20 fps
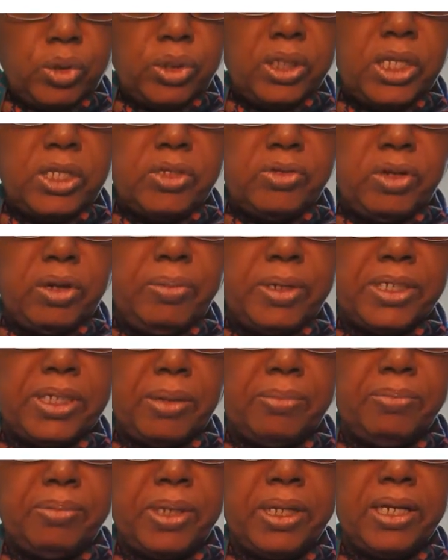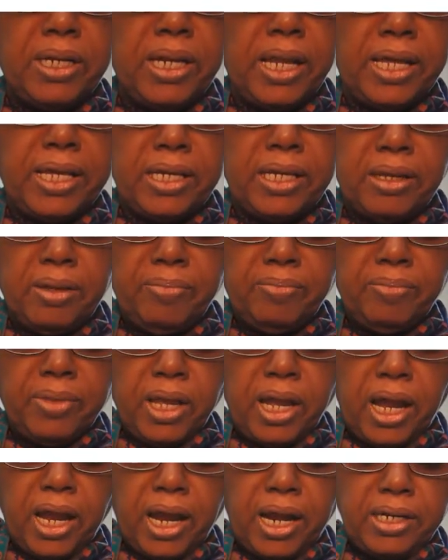This will be something like
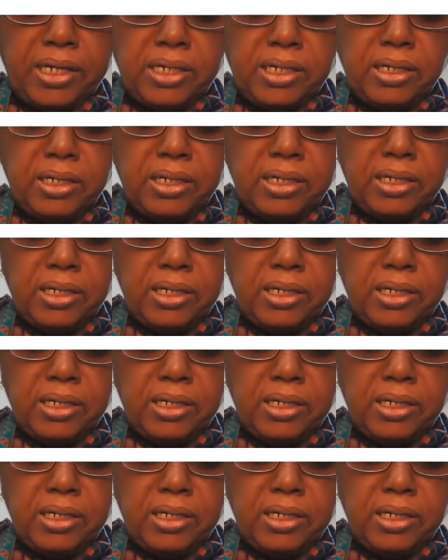at